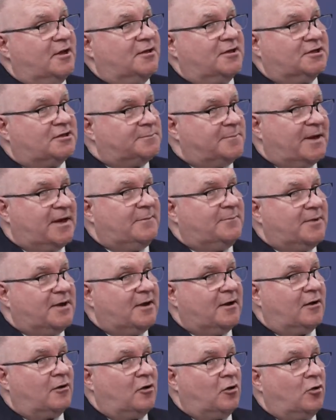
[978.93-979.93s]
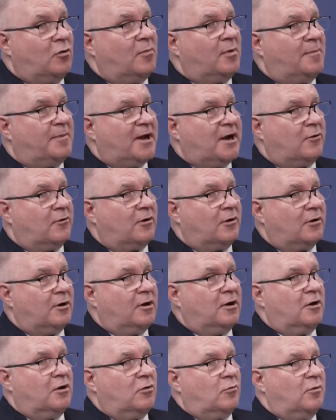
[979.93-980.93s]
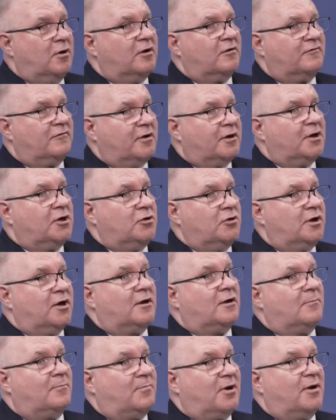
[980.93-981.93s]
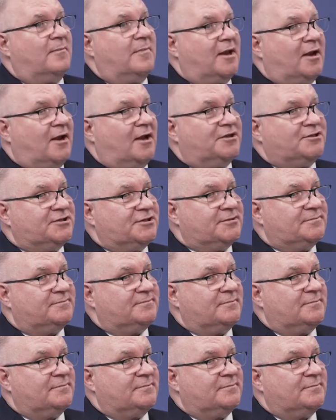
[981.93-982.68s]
despite being a global power, we are very good at compartmentalizing.